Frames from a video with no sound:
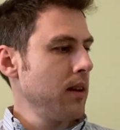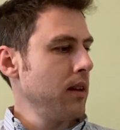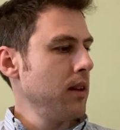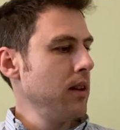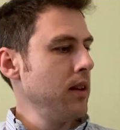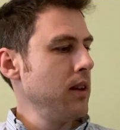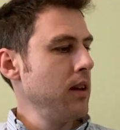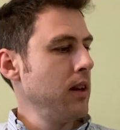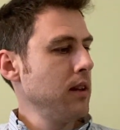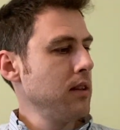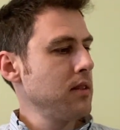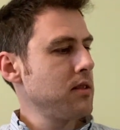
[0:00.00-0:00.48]

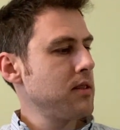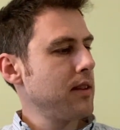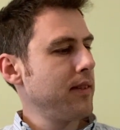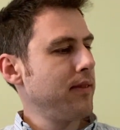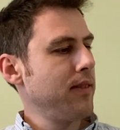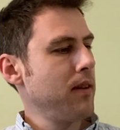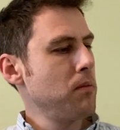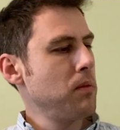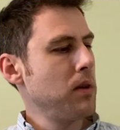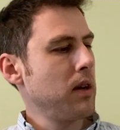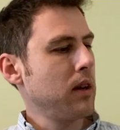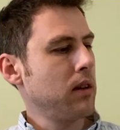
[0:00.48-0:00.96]
The other stuff
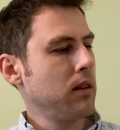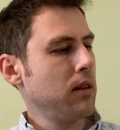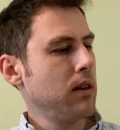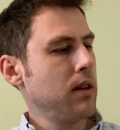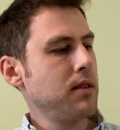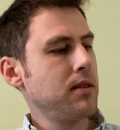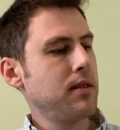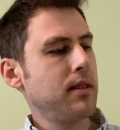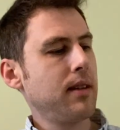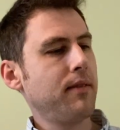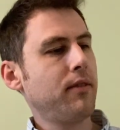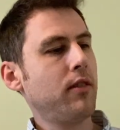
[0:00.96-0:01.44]
I'm working on
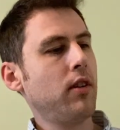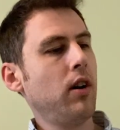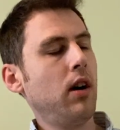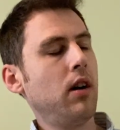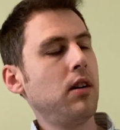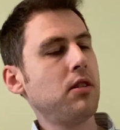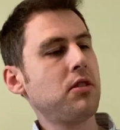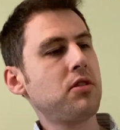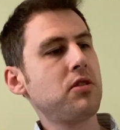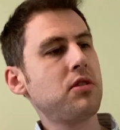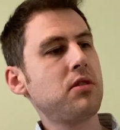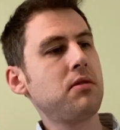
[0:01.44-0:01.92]
is I've got
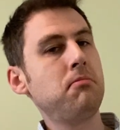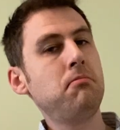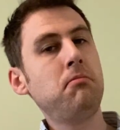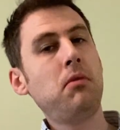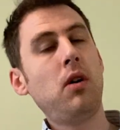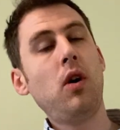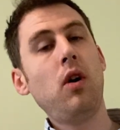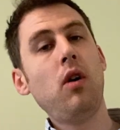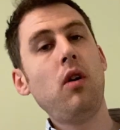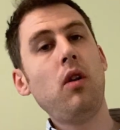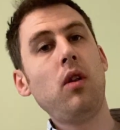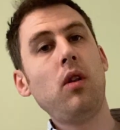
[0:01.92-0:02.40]
a
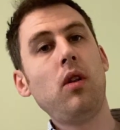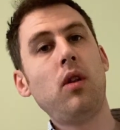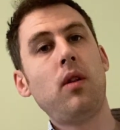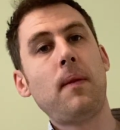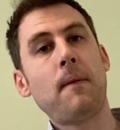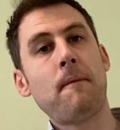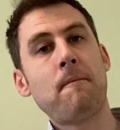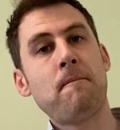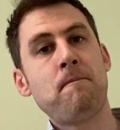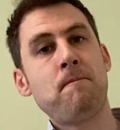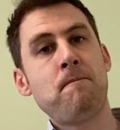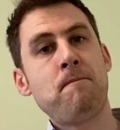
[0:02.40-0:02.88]
small
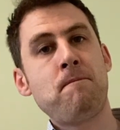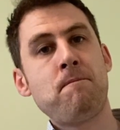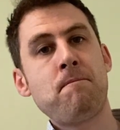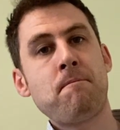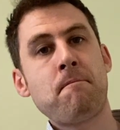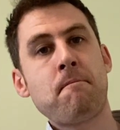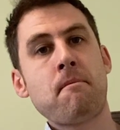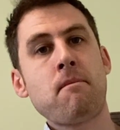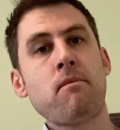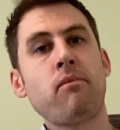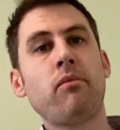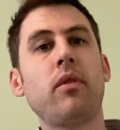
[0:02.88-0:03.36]

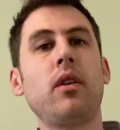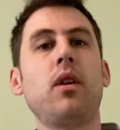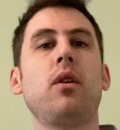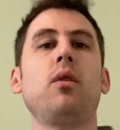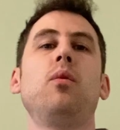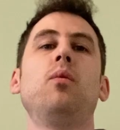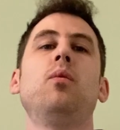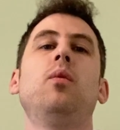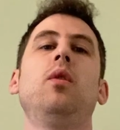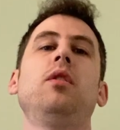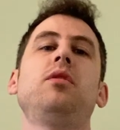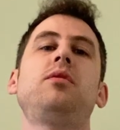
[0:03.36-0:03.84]

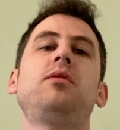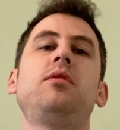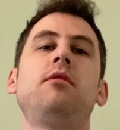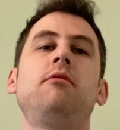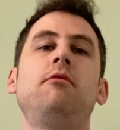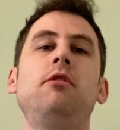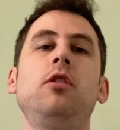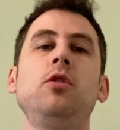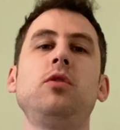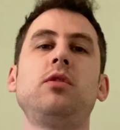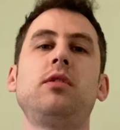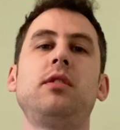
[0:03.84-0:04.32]
Wars of the
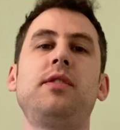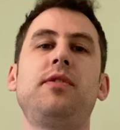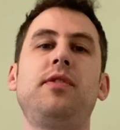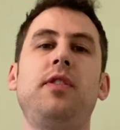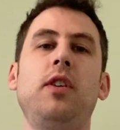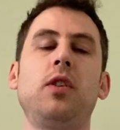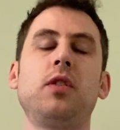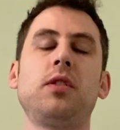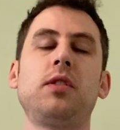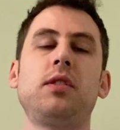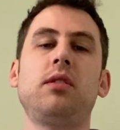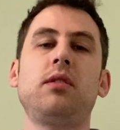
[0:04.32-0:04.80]
Roses
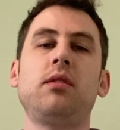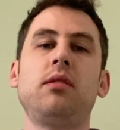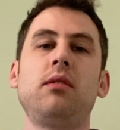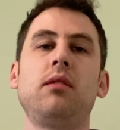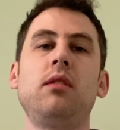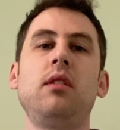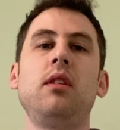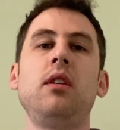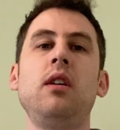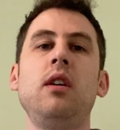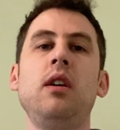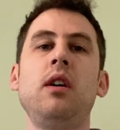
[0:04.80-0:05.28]
force,
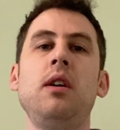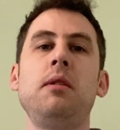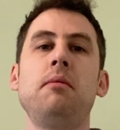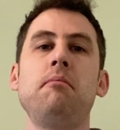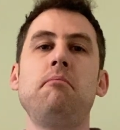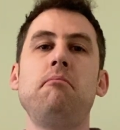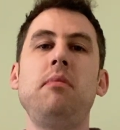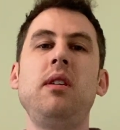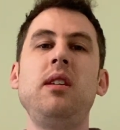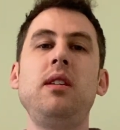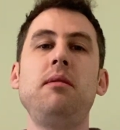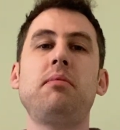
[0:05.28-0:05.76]

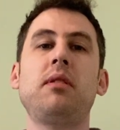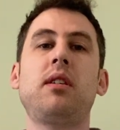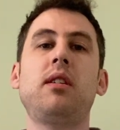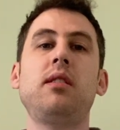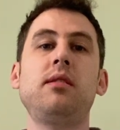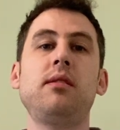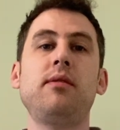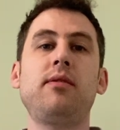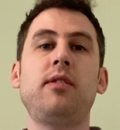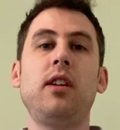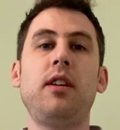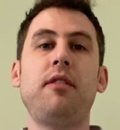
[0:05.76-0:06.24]
mainly because
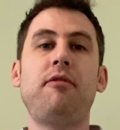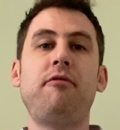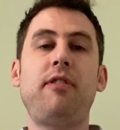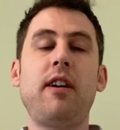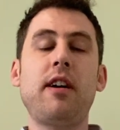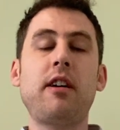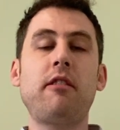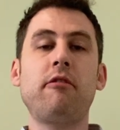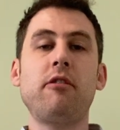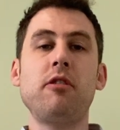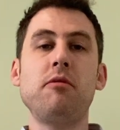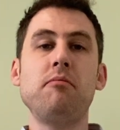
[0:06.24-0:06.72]
I've got a
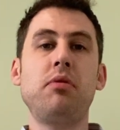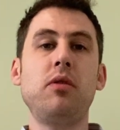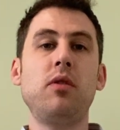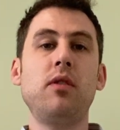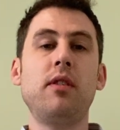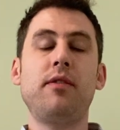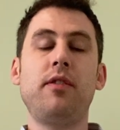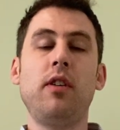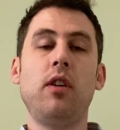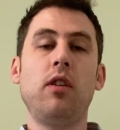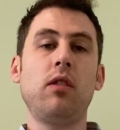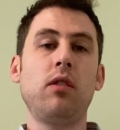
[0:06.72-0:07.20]
friend group who
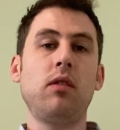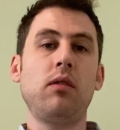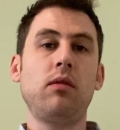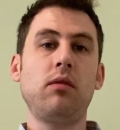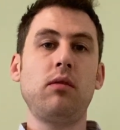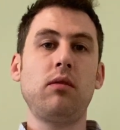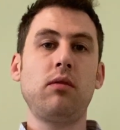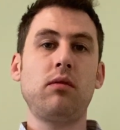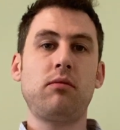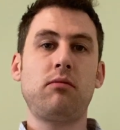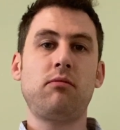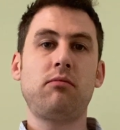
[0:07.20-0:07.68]
have all
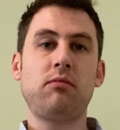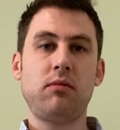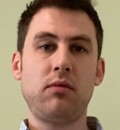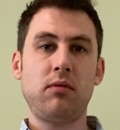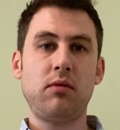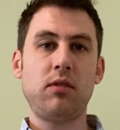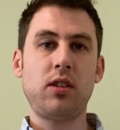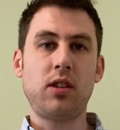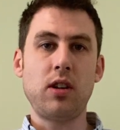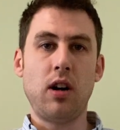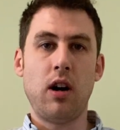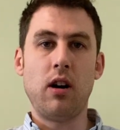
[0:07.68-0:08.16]

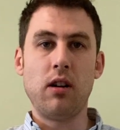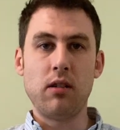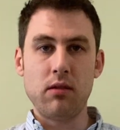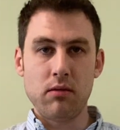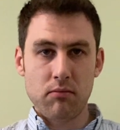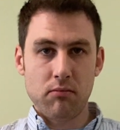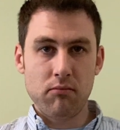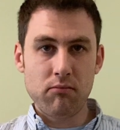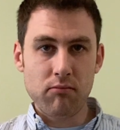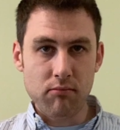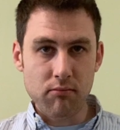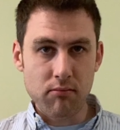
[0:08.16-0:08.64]
got
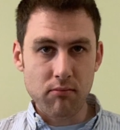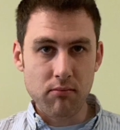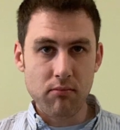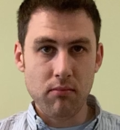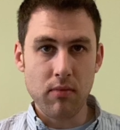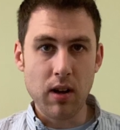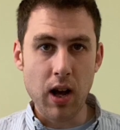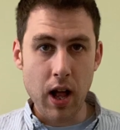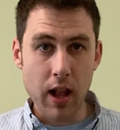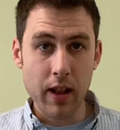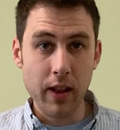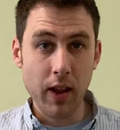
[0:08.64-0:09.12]

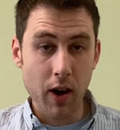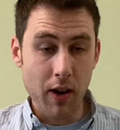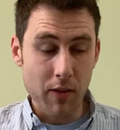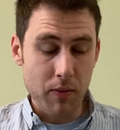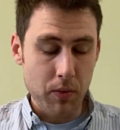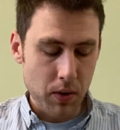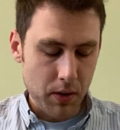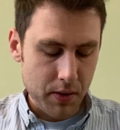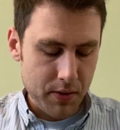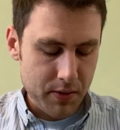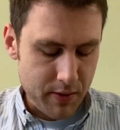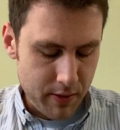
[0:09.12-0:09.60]
a lot of
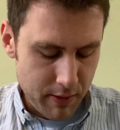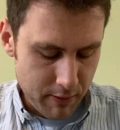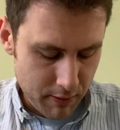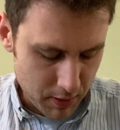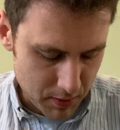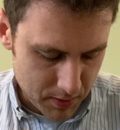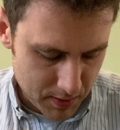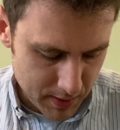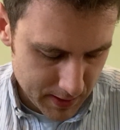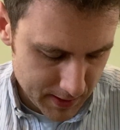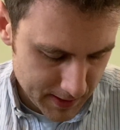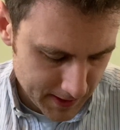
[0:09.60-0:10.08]
Wars of the
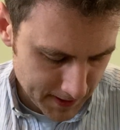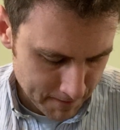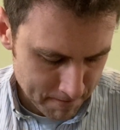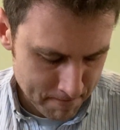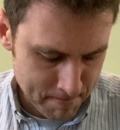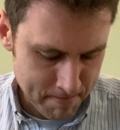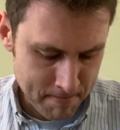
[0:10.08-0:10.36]
Roses.